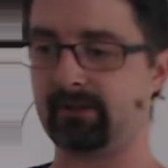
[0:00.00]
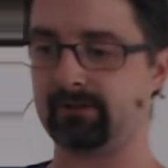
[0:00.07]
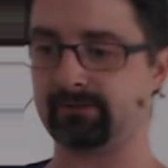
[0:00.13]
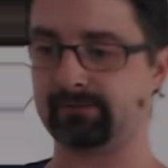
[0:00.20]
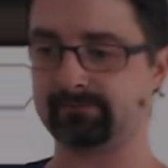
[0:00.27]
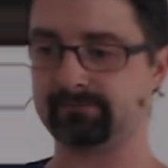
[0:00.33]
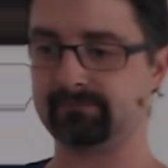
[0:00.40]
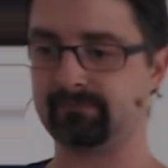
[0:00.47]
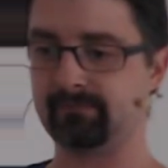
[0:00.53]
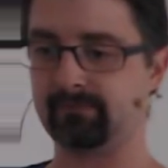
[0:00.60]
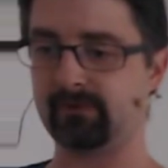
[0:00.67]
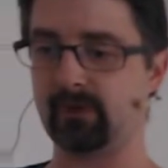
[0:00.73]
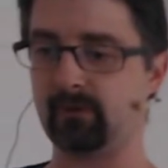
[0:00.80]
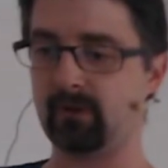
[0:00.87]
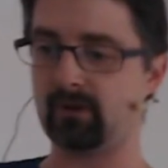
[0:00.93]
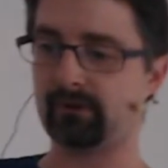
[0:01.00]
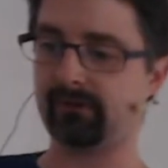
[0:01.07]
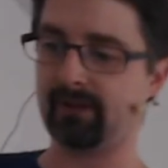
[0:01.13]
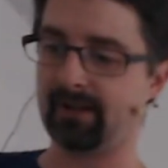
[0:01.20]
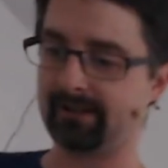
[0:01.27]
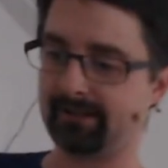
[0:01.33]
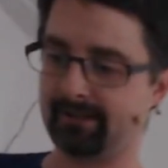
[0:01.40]
so no
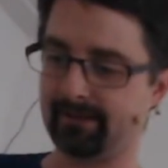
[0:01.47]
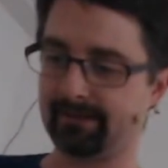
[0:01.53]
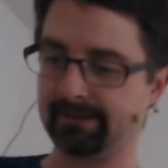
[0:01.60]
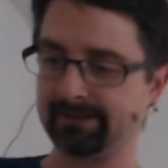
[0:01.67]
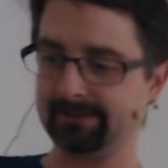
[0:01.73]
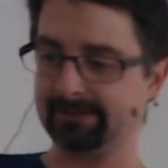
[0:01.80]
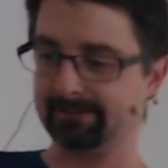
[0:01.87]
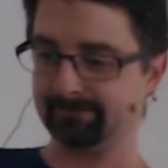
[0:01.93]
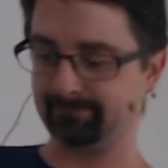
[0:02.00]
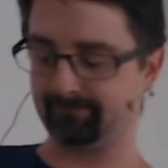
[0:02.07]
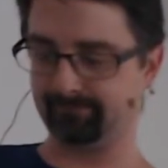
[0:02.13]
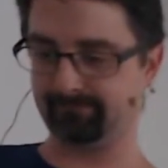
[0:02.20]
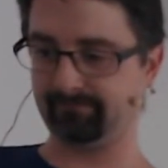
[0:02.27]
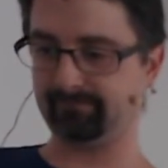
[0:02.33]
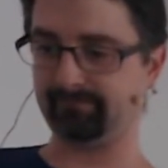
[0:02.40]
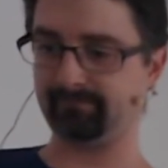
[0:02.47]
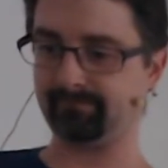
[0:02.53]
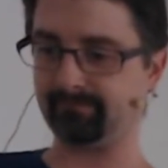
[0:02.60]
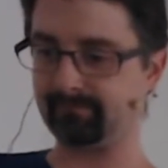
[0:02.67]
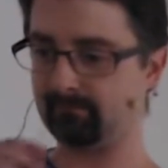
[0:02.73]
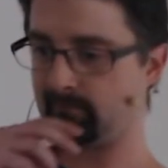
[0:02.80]
logs yet. No.